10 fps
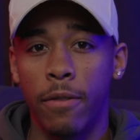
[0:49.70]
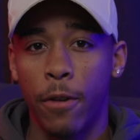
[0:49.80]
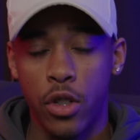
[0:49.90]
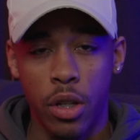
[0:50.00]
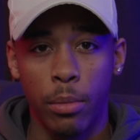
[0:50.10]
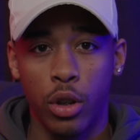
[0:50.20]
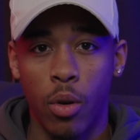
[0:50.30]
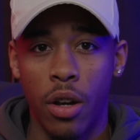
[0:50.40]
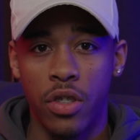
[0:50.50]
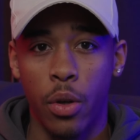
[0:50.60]
first stumbled
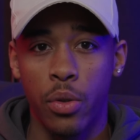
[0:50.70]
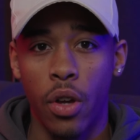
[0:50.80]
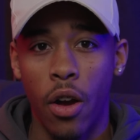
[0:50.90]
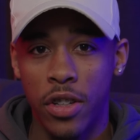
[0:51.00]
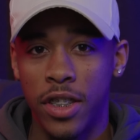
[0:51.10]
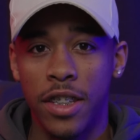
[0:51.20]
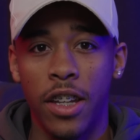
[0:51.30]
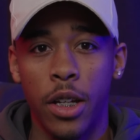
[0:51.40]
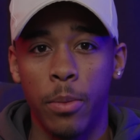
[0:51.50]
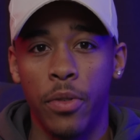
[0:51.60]
across those Austin
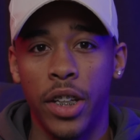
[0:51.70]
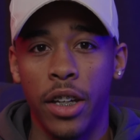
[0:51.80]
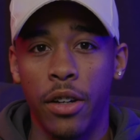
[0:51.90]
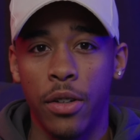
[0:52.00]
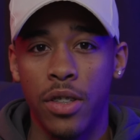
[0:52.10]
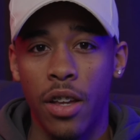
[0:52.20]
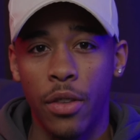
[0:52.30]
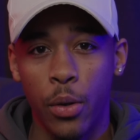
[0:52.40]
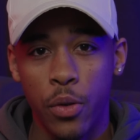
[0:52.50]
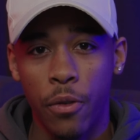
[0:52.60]
Dunham
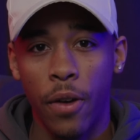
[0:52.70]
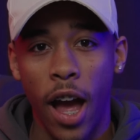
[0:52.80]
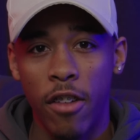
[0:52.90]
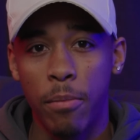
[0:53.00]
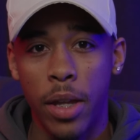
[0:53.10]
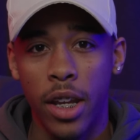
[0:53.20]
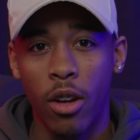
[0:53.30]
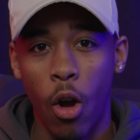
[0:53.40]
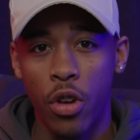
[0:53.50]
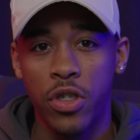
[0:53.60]
videos, those
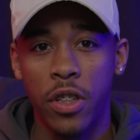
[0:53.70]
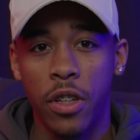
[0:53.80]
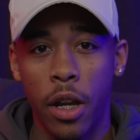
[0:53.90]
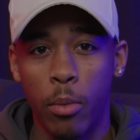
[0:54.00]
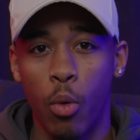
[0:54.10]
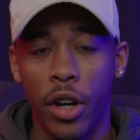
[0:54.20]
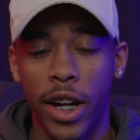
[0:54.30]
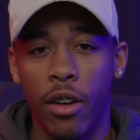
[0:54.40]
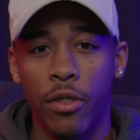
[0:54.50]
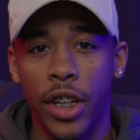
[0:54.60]
5-minute Austin Dunham
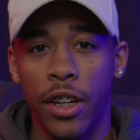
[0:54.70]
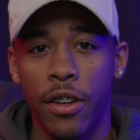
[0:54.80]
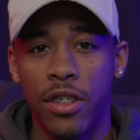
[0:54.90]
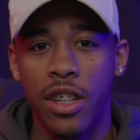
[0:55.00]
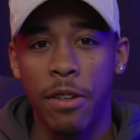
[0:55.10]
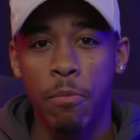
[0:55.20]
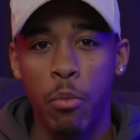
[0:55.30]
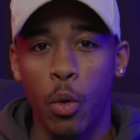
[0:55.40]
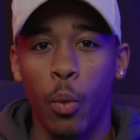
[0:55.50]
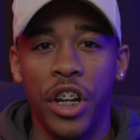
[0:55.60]
workout videos,
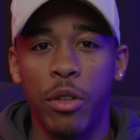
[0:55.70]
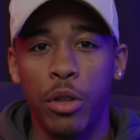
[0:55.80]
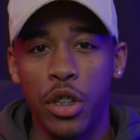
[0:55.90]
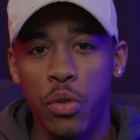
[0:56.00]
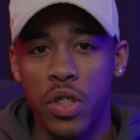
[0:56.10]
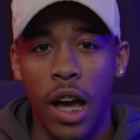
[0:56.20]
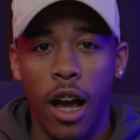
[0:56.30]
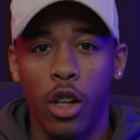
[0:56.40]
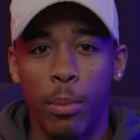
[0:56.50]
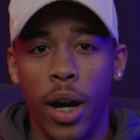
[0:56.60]
where he would use the
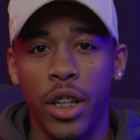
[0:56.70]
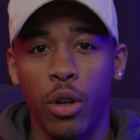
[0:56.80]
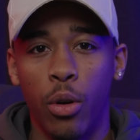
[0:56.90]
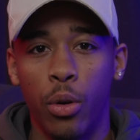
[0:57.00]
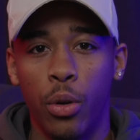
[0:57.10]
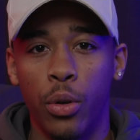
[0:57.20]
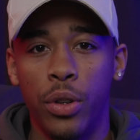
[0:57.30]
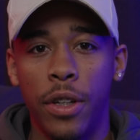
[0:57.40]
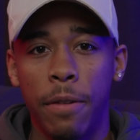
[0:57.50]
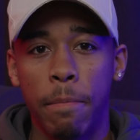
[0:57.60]
hollow body hold
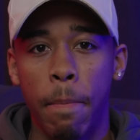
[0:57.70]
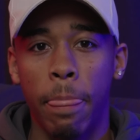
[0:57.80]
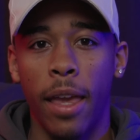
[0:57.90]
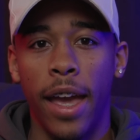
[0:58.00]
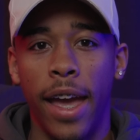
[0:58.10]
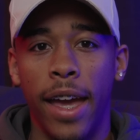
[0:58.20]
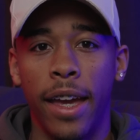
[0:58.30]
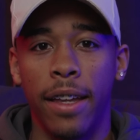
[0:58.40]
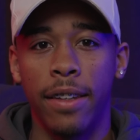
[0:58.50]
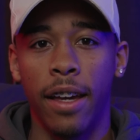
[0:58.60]

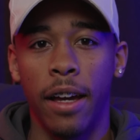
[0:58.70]
and